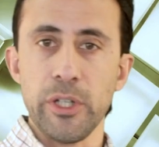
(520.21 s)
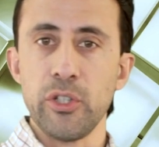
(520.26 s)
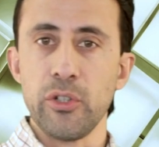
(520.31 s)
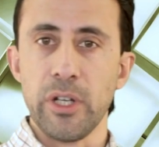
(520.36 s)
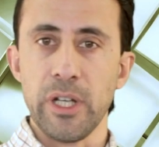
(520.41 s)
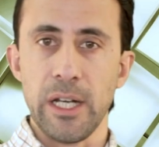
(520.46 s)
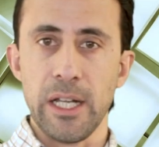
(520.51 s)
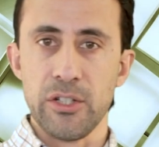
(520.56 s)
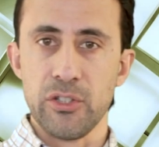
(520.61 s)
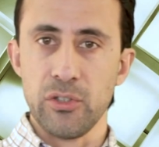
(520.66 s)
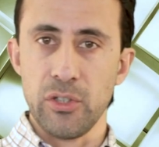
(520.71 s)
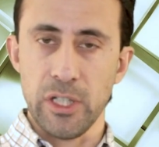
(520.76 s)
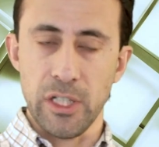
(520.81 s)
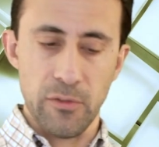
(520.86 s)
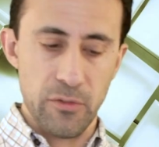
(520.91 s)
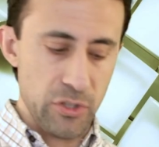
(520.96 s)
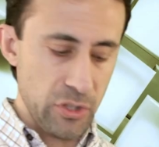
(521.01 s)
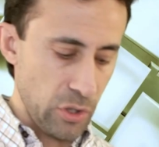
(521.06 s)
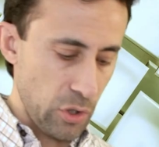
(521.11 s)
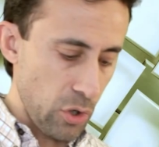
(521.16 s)
You can actually
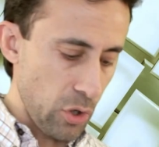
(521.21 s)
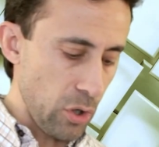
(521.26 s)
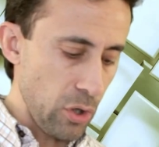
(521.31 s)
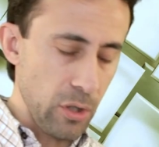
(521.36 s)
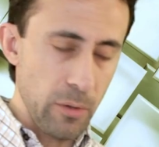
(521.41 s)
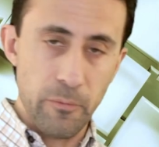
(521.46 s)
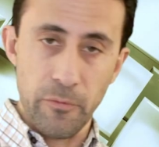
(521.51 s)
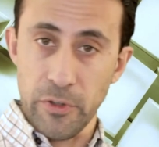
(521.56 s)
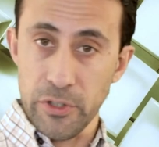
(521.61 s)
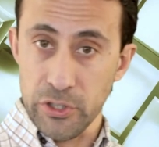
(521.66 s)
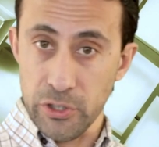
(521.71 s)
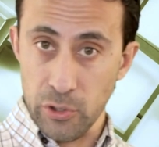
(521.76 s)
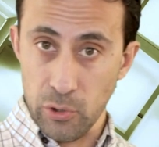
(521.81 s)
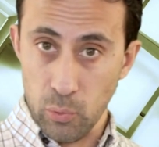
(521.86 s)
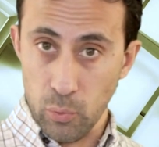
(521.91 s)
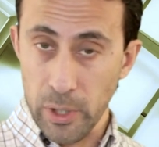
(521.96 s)
give us a call, visit our